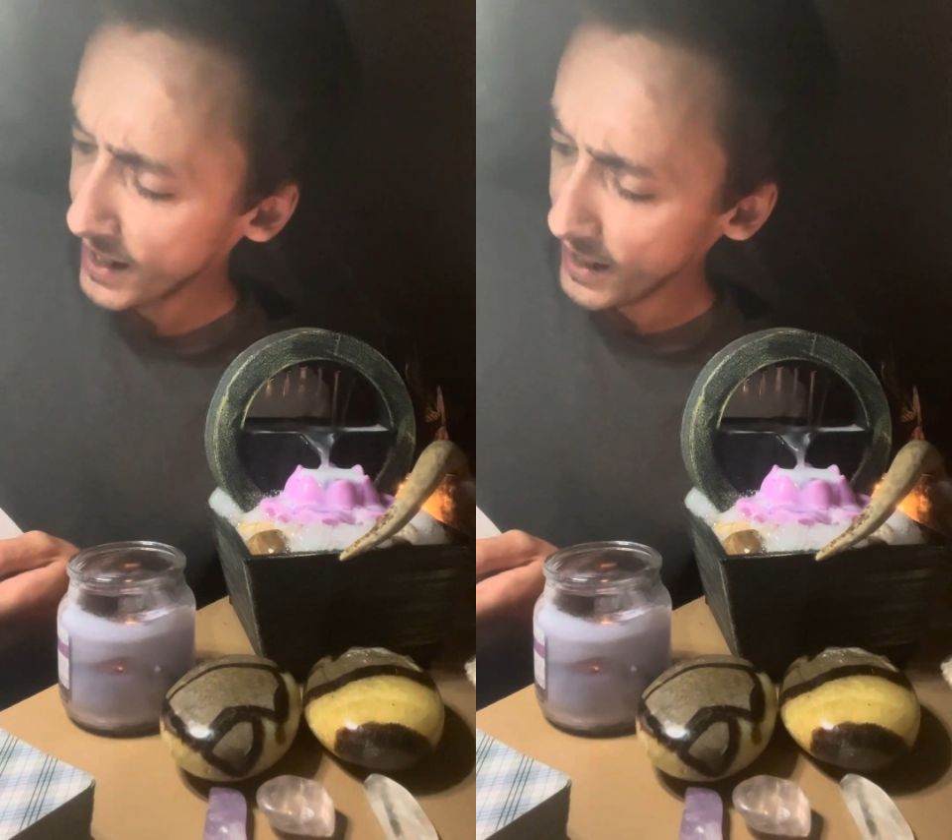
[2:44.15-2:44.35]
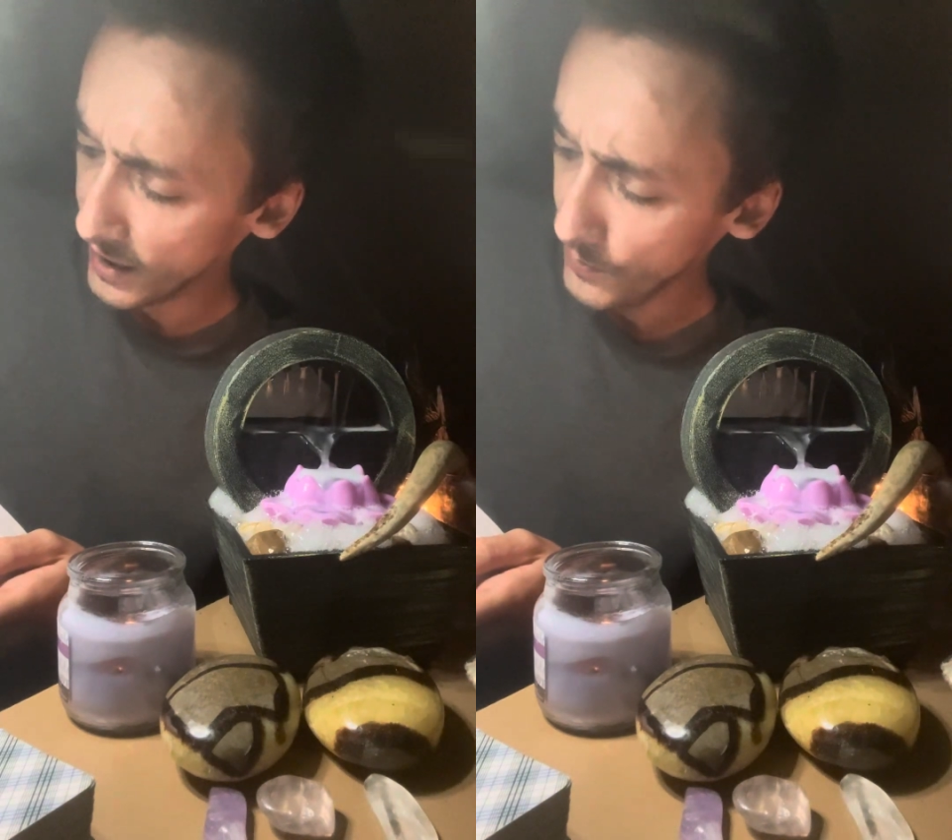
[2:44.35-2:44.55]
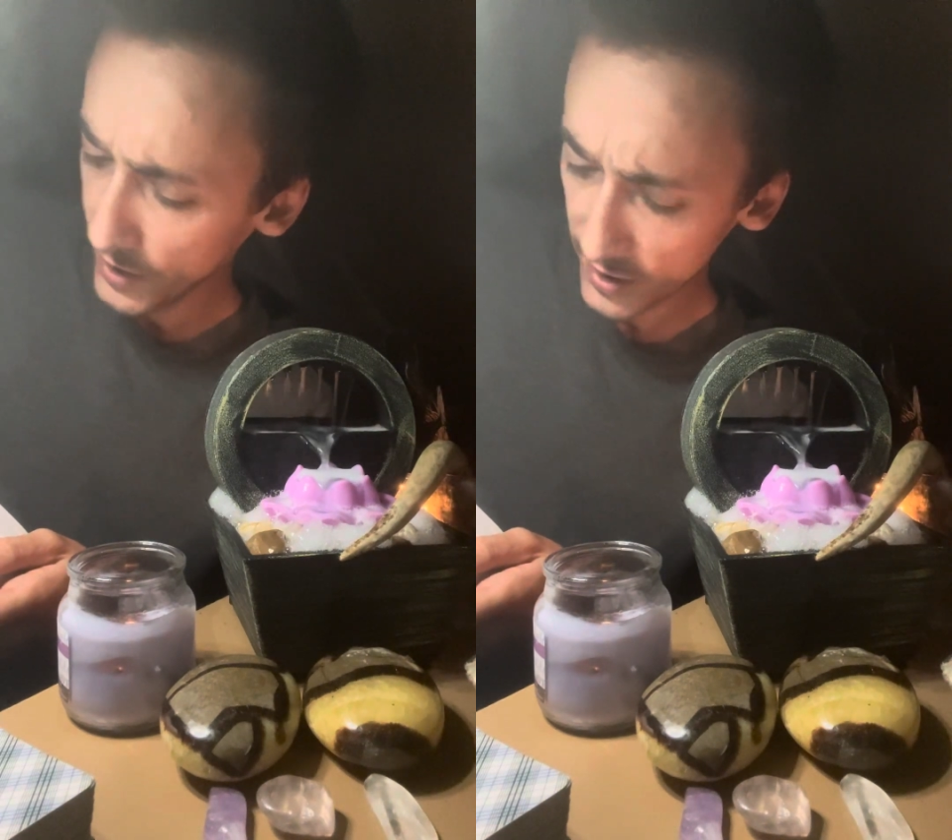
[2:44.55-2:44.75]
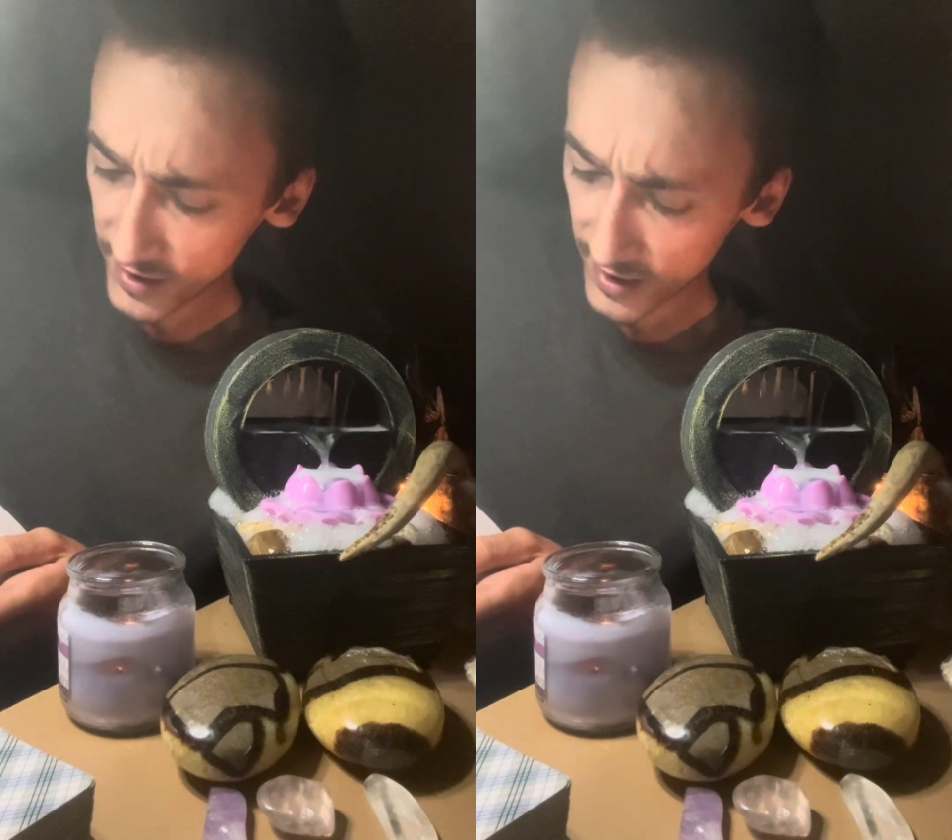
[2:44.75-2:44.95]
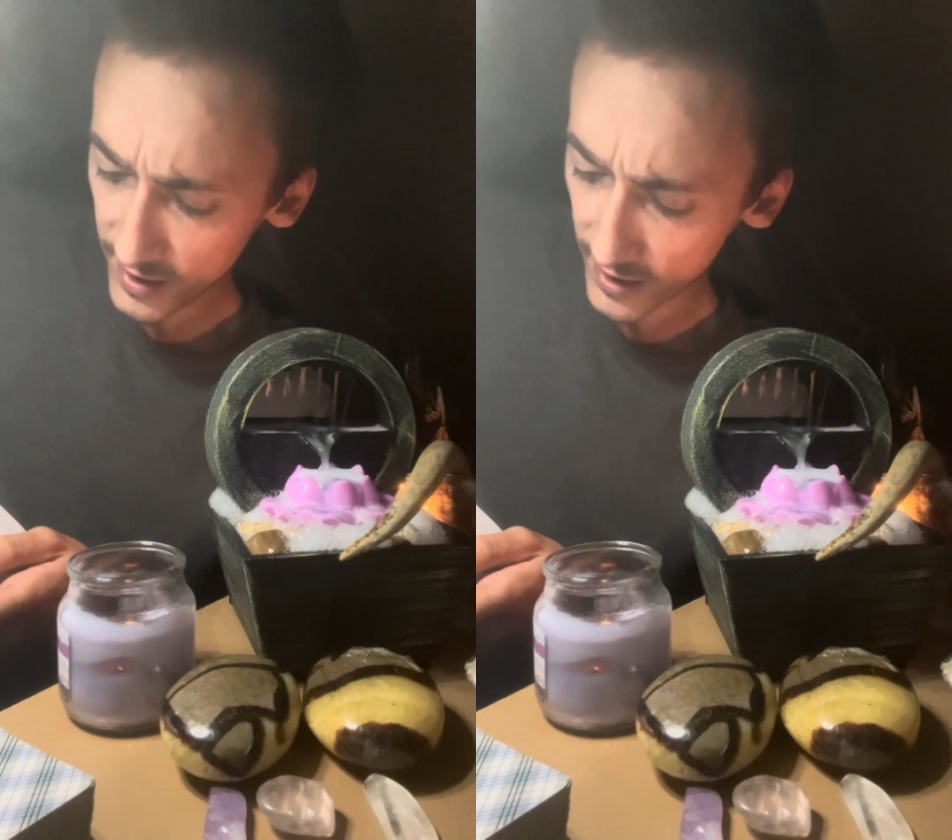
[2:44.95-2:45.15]

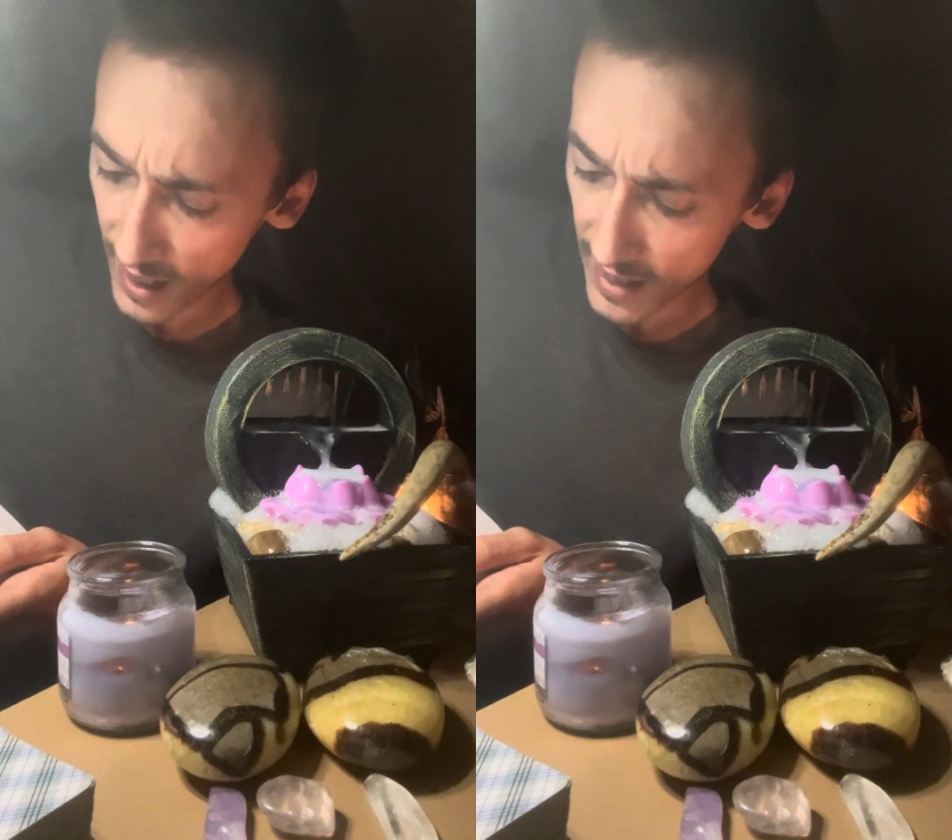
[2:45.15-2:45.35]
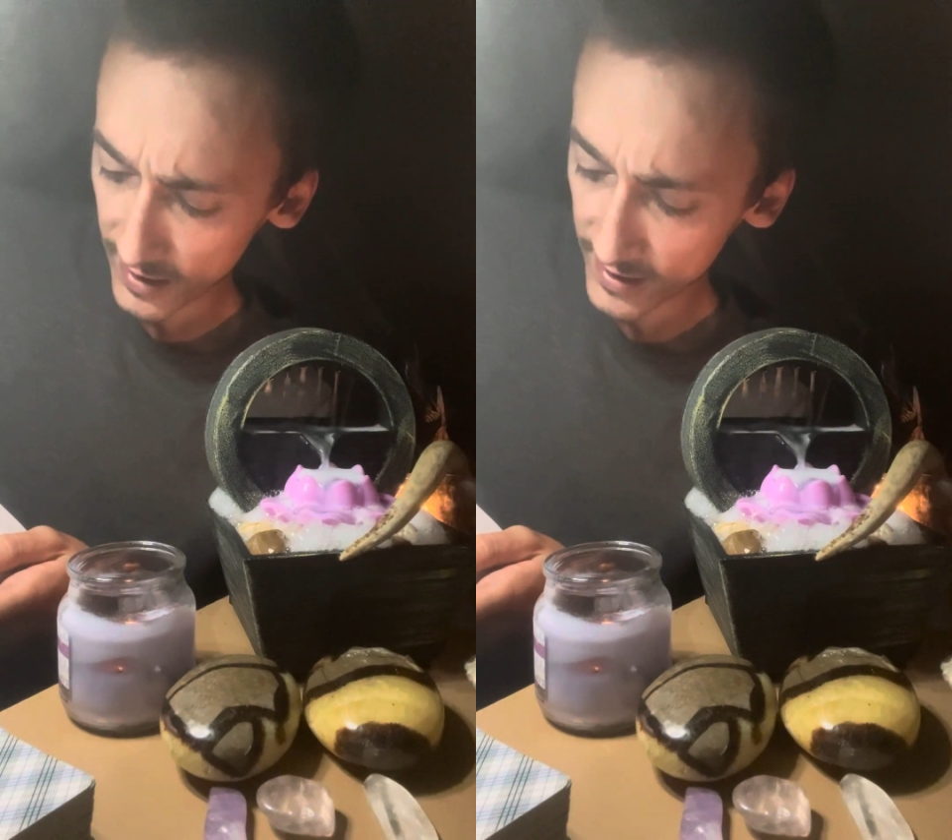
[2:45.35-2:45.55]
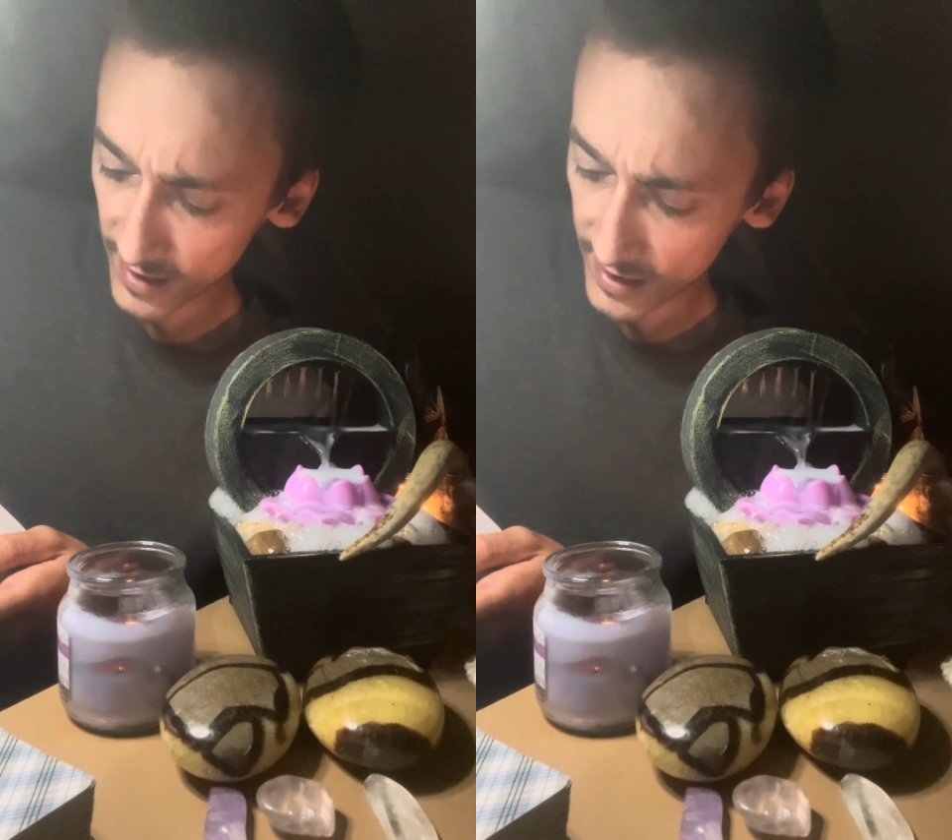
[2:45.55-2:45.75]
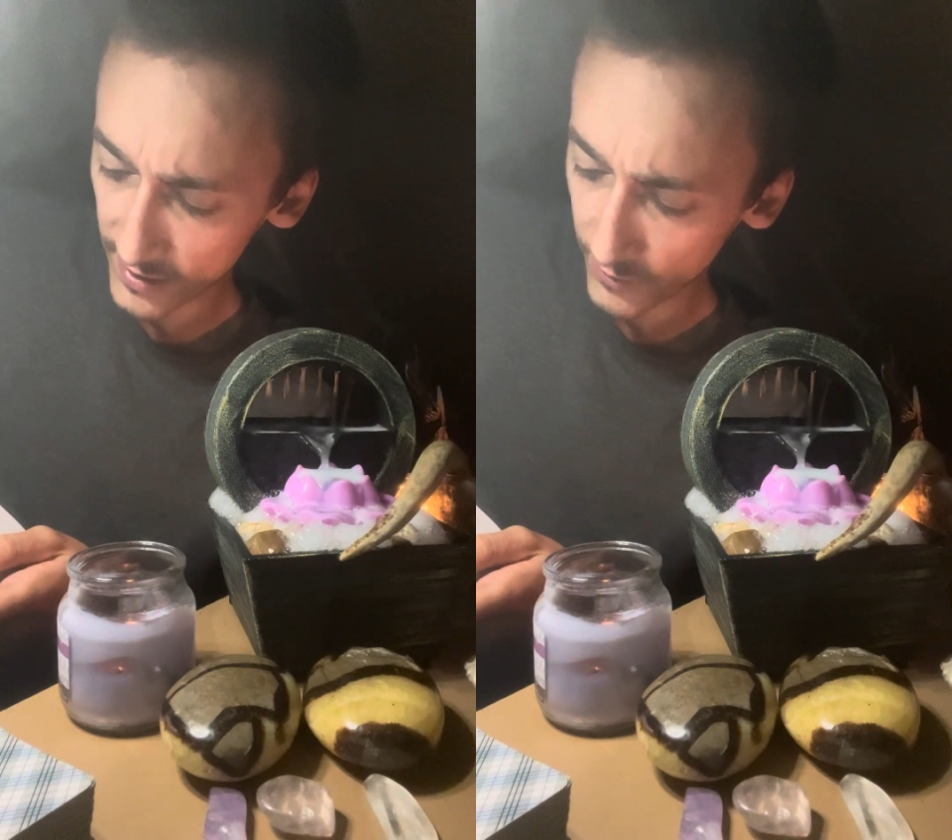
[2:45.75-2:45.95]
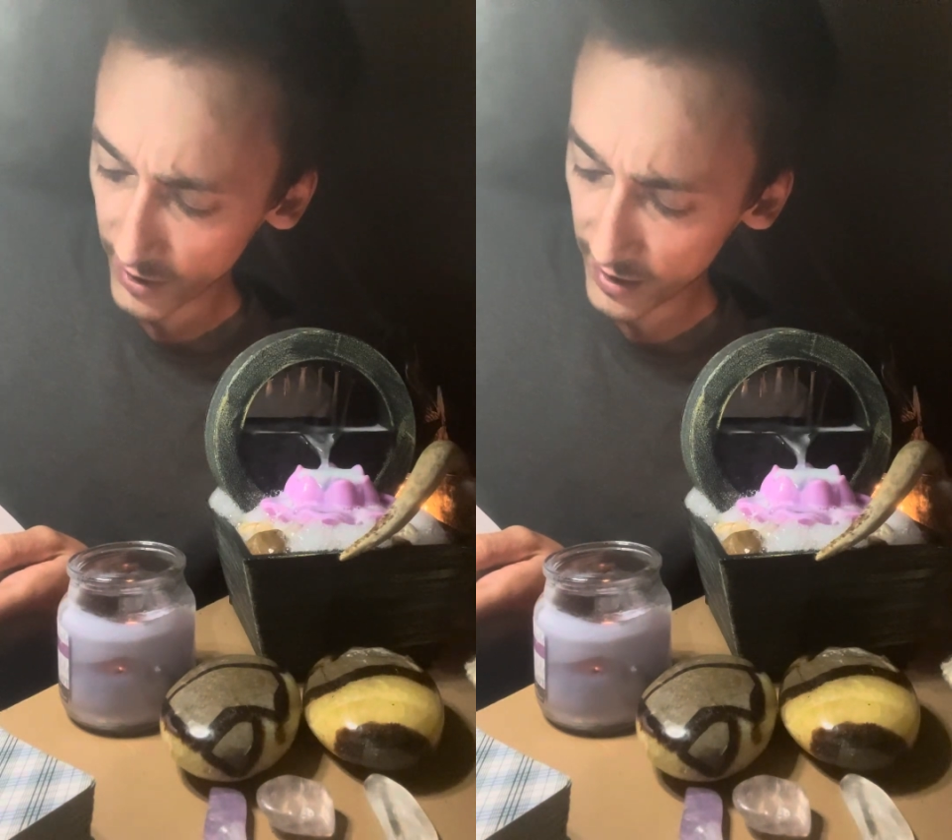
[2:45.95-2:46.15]
Inability to act
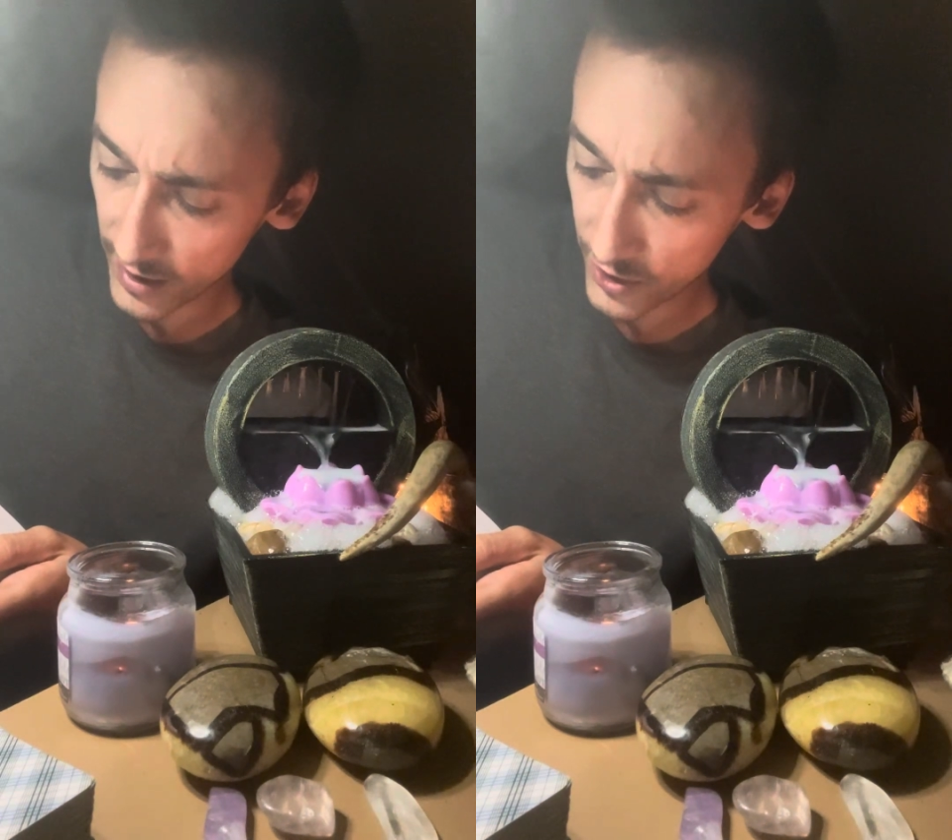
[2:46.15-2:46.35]
decisively,